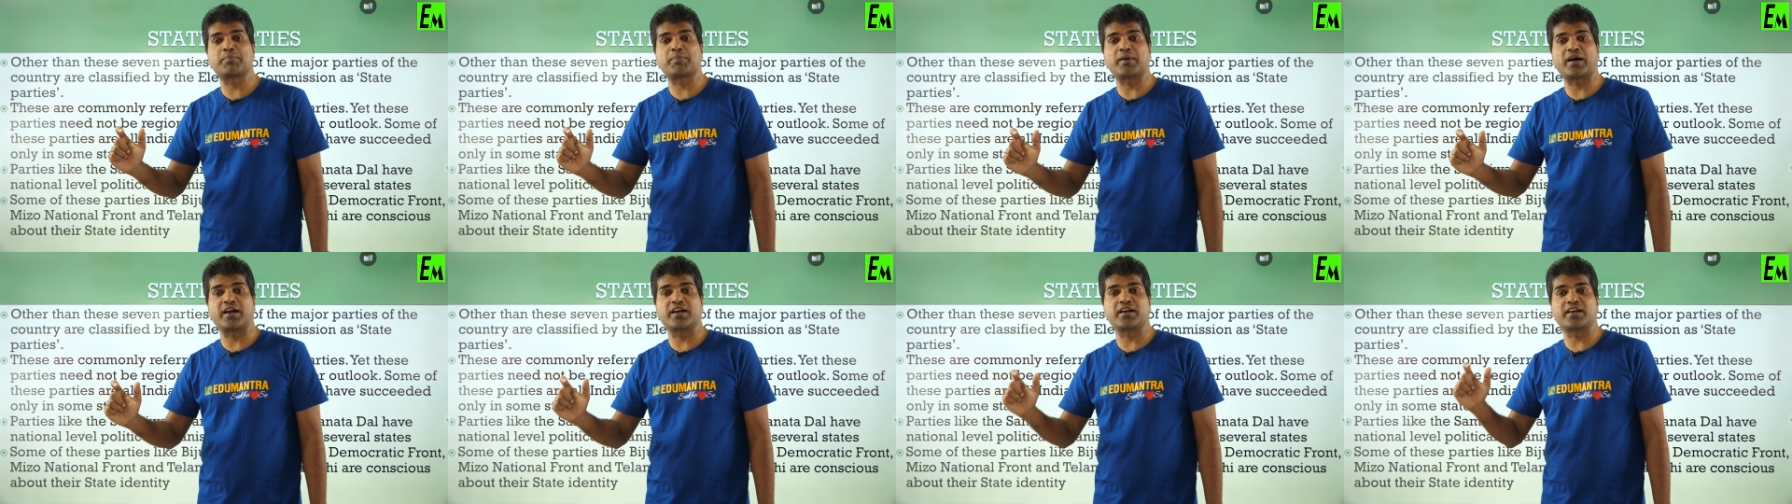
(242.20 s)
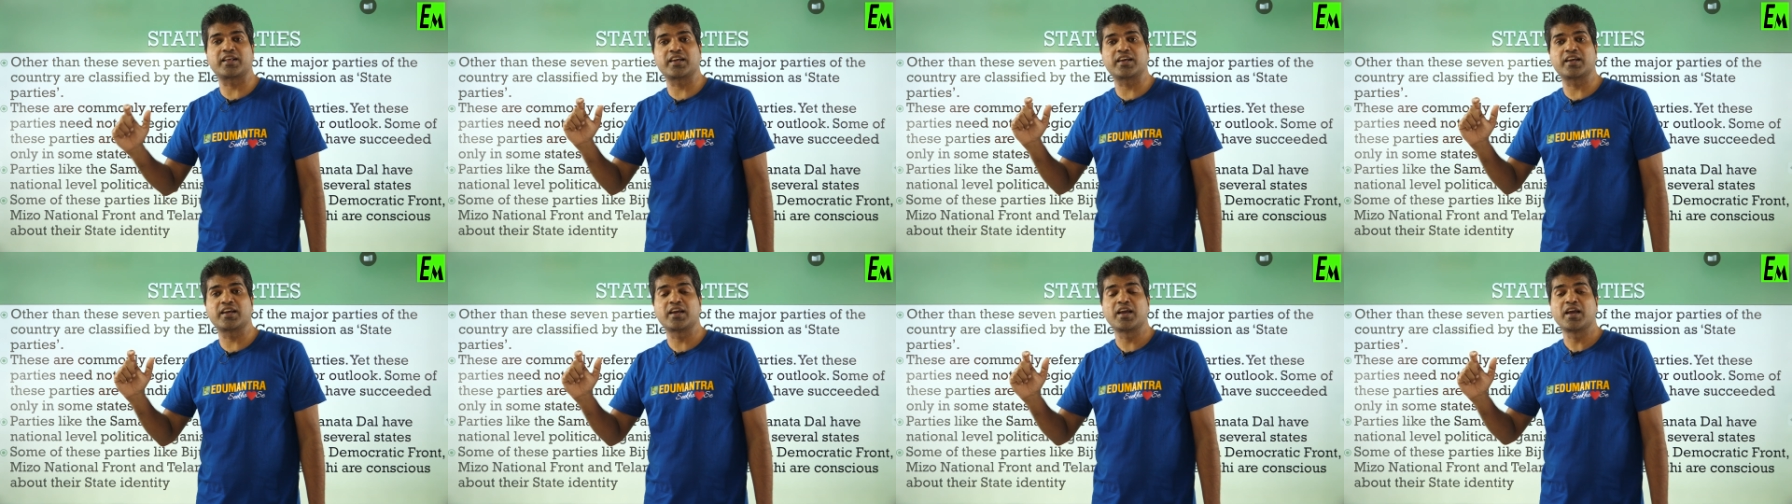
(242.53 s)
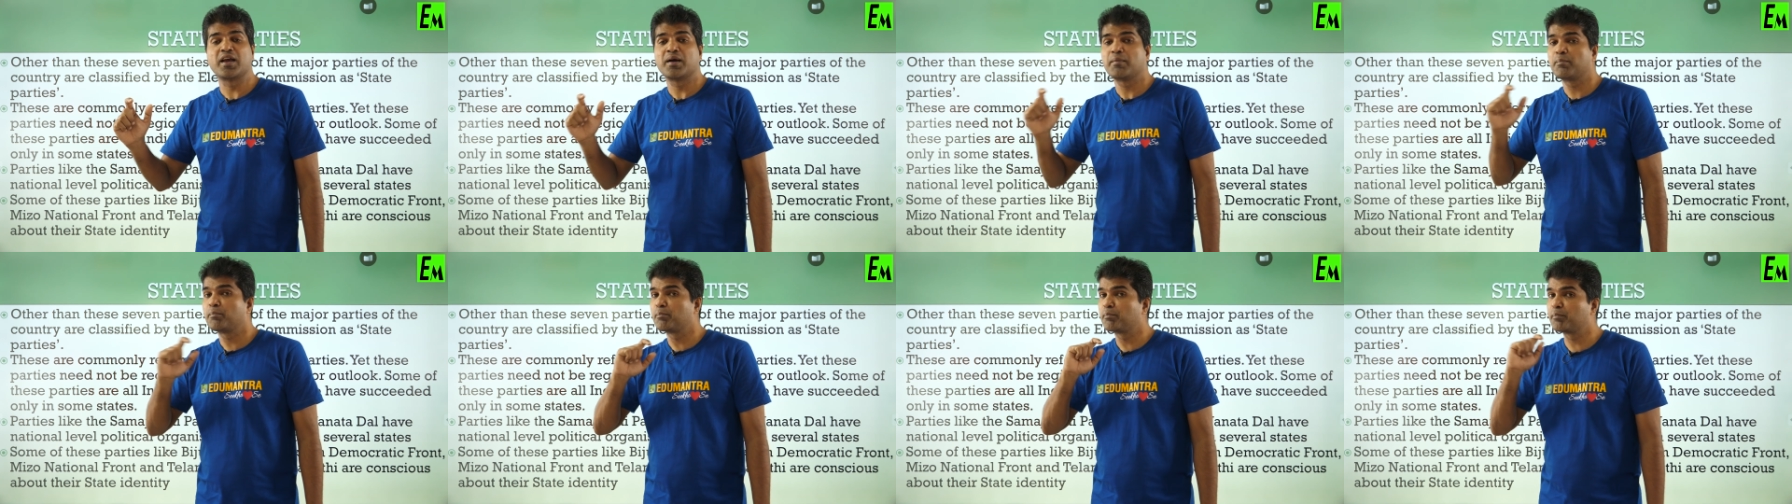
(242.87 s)
party,
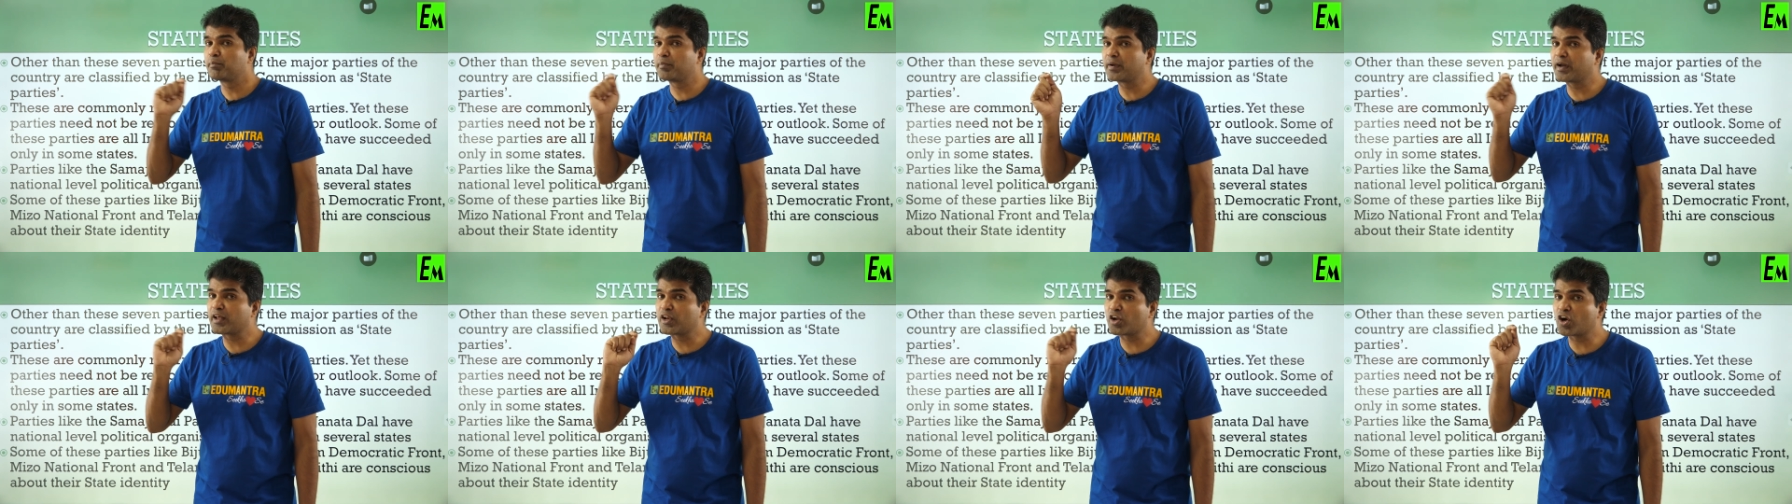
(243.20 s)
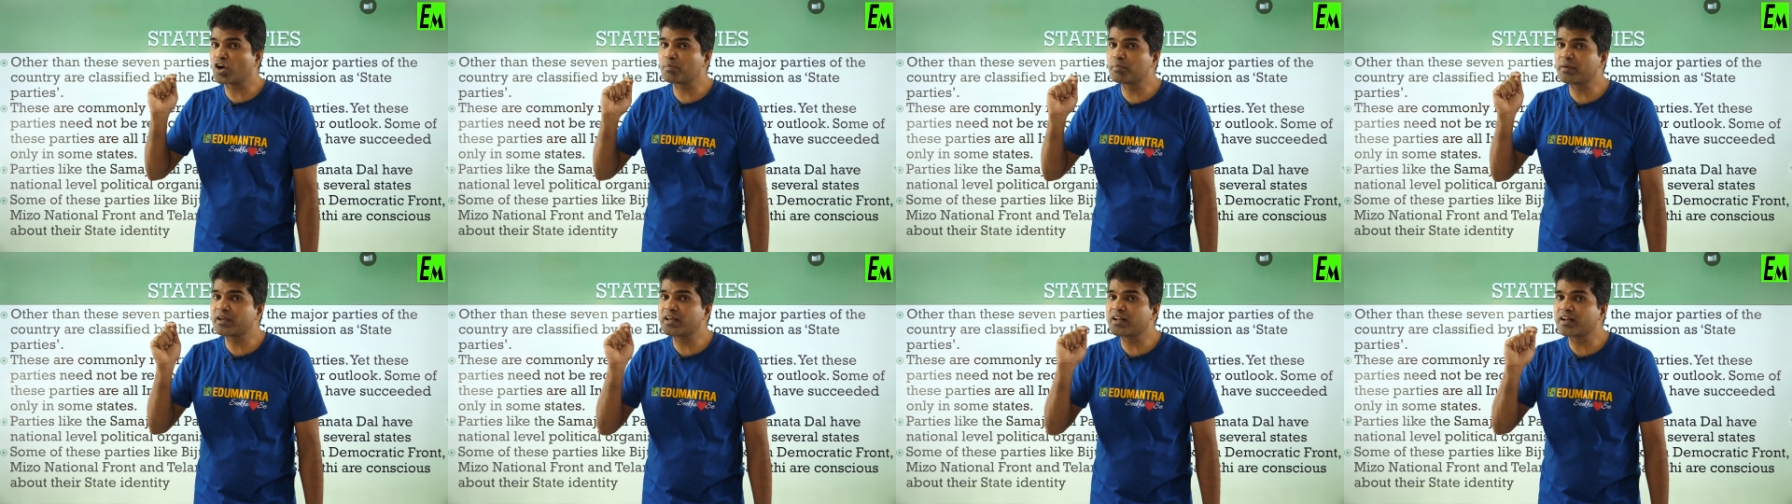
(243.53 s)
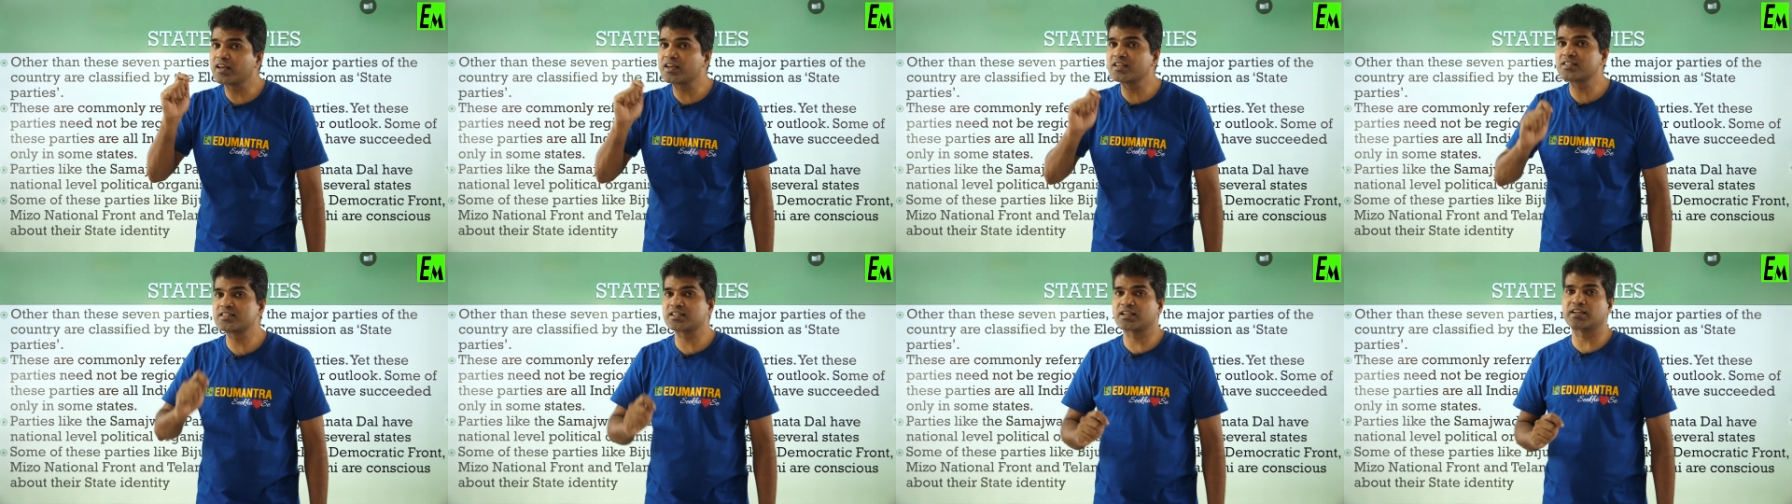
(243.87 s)
may not be
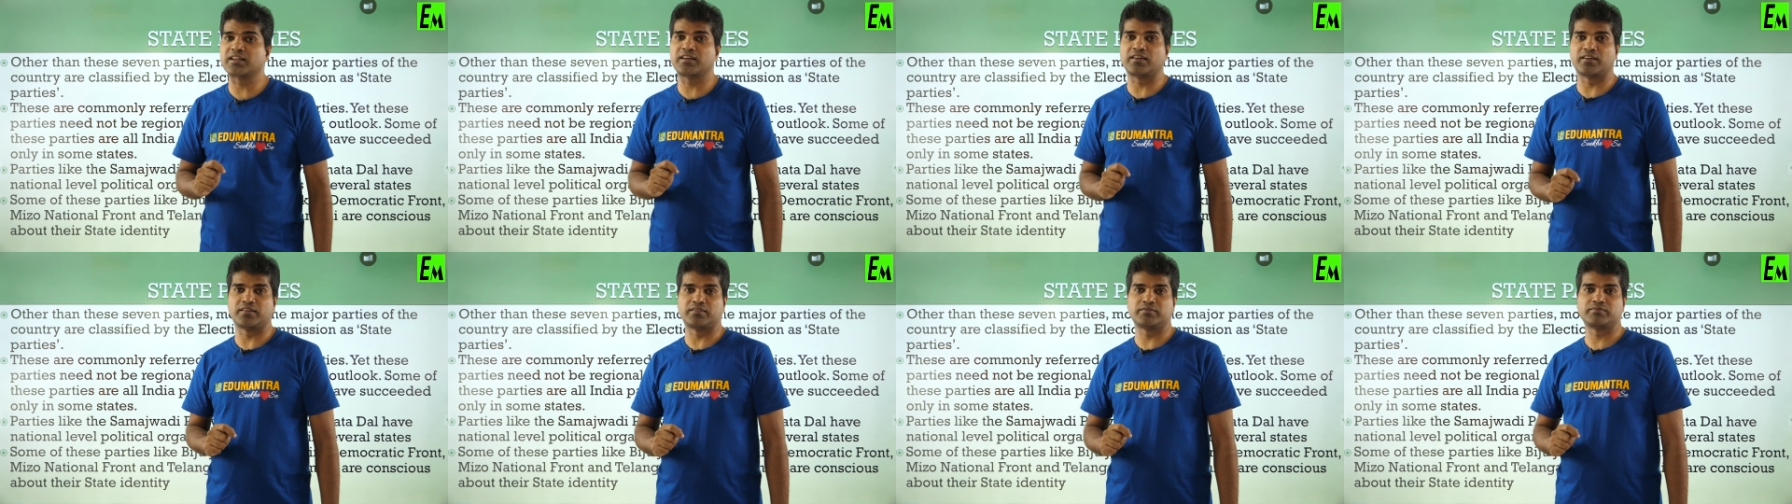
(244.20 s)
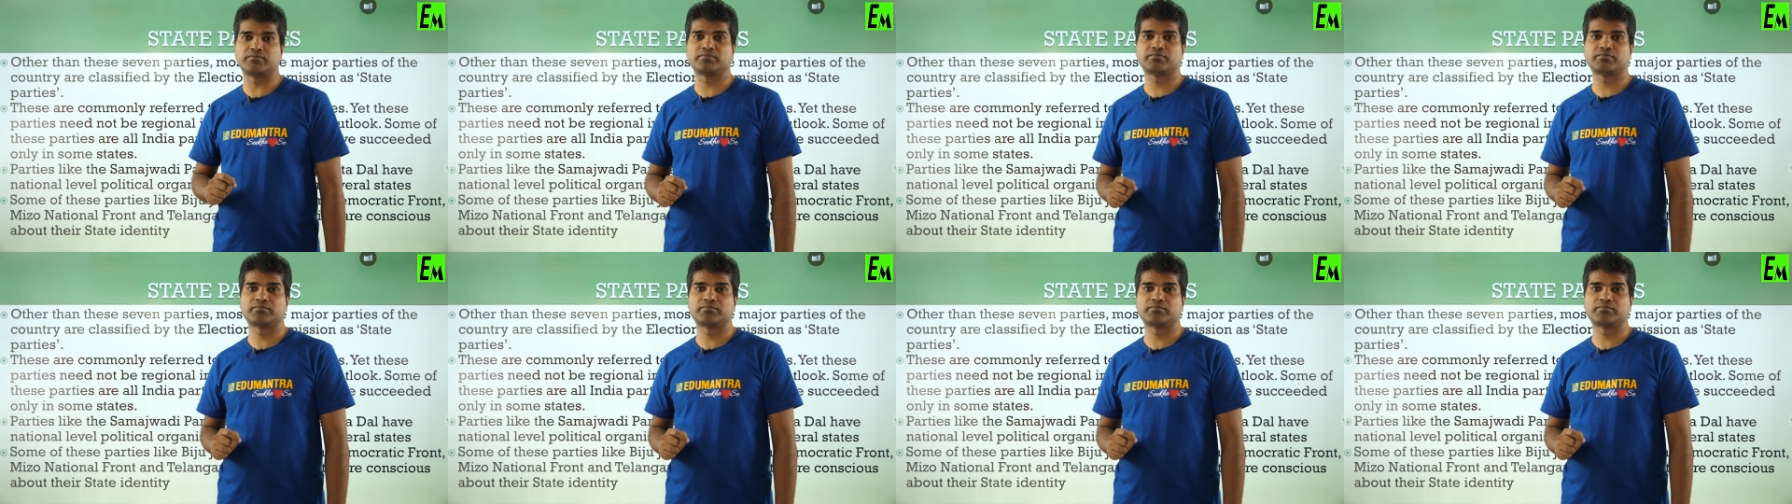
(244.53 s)
regional.